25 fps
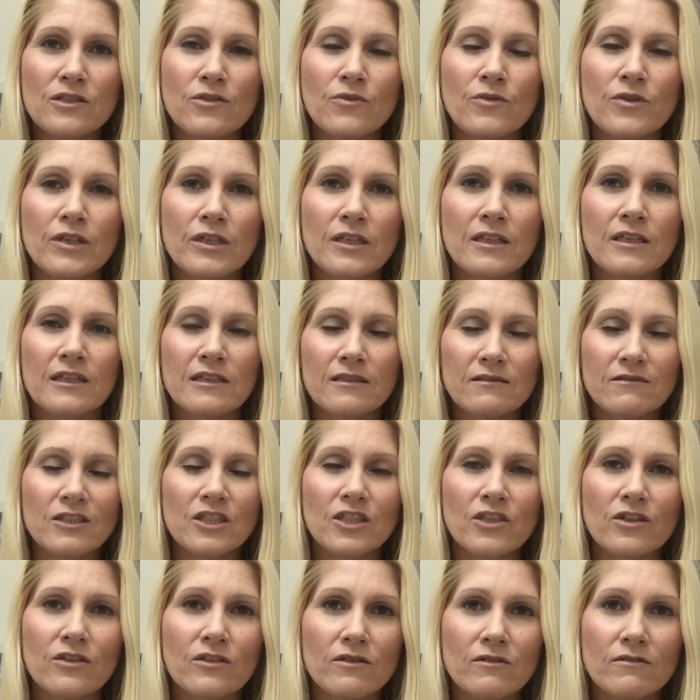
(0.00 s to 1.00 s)
are
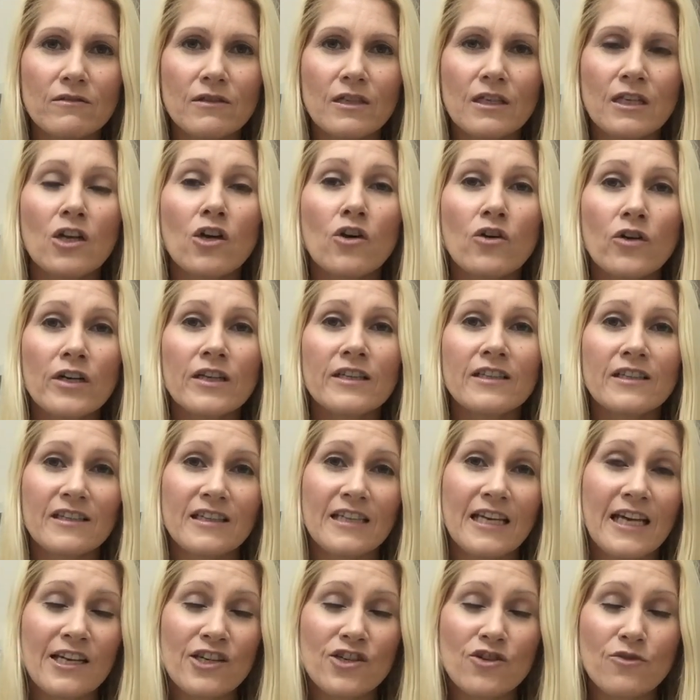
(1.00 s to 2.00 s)
longer than
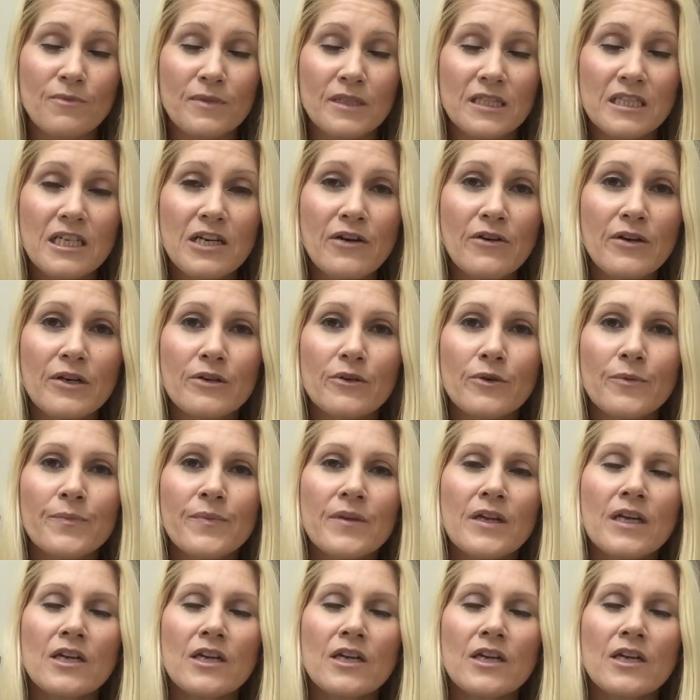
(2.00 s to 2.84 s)
the actual material.